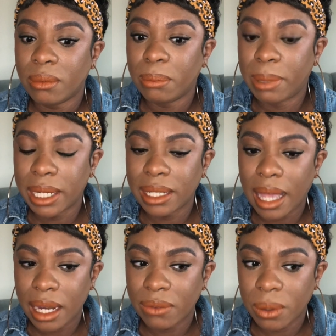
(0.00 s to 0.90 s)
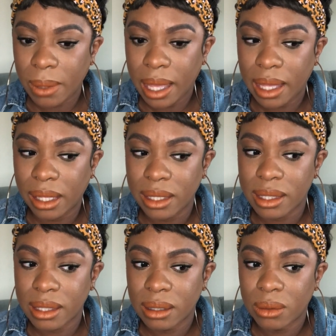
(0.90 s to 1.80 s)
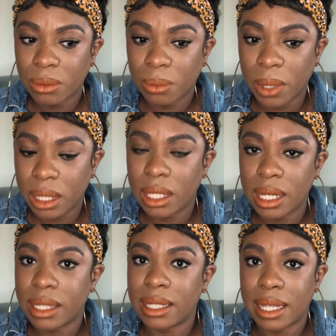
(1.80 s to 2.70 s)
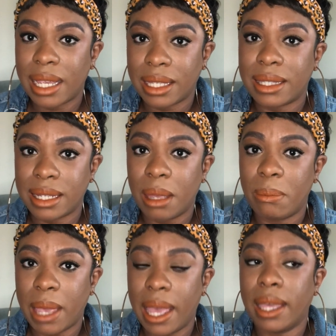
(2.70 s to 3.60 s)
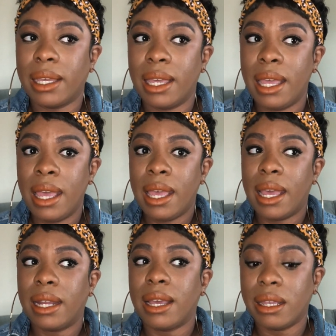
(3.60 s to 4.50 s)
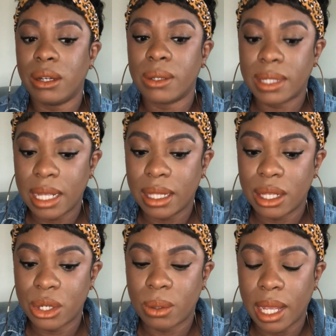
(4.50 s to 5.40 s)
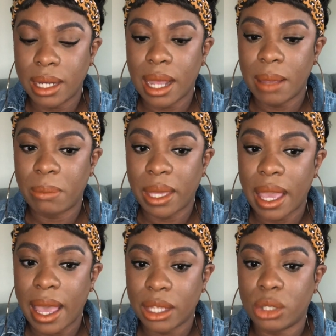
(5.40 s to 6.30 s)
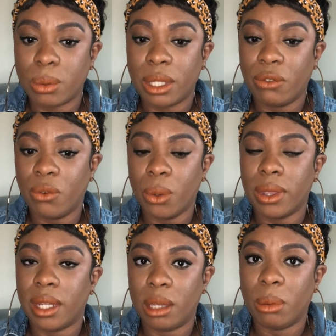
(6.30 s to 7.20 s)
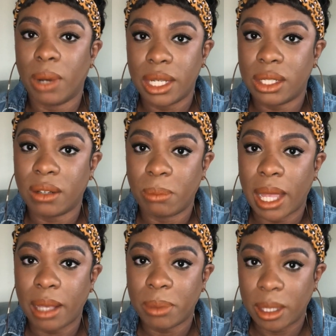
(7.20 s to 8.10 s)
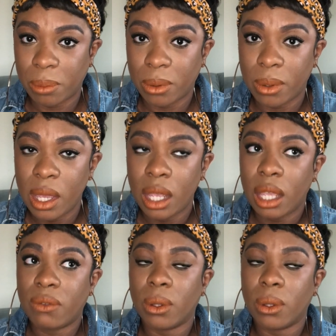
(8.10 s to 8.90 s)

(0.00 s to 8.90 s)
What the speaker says: But a lot of you guys really need to take a step back and understand that you cannot be actually for the liberation of Black people if your